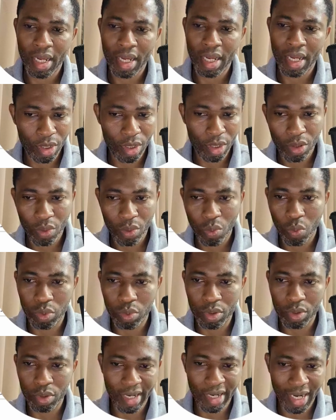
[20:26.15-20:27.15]
Okay,
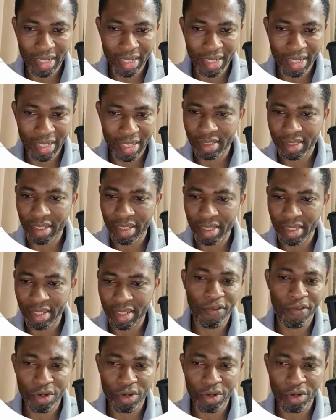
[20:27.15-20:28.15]
the classes there, the
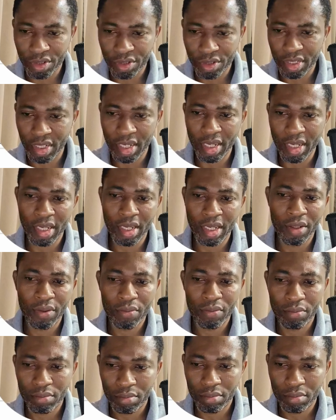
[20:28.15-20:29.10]
functions there,